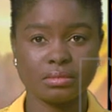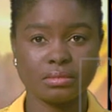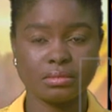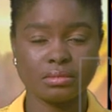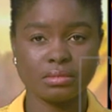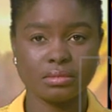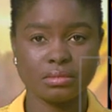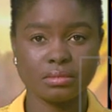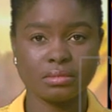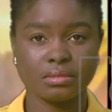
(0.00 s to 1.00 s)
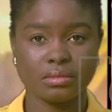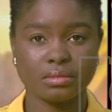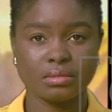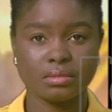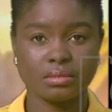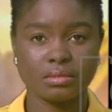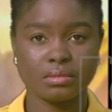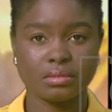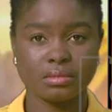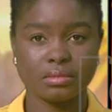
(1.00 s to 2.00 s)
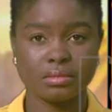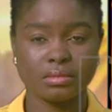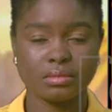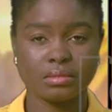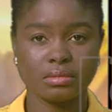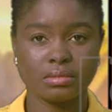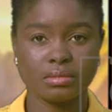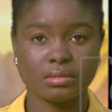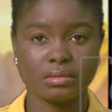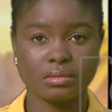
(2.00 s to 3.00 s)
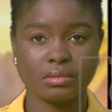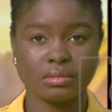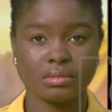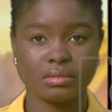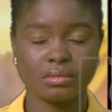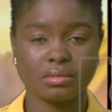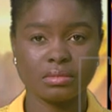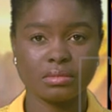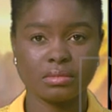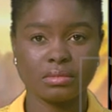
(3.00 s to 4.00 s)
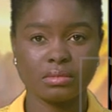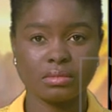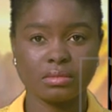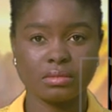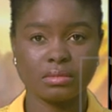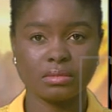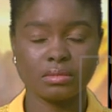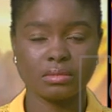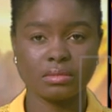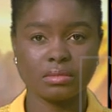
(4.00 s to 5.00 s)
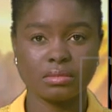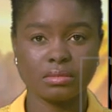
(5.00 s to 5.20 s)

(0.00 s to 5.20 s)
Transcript: This person isn't speaking.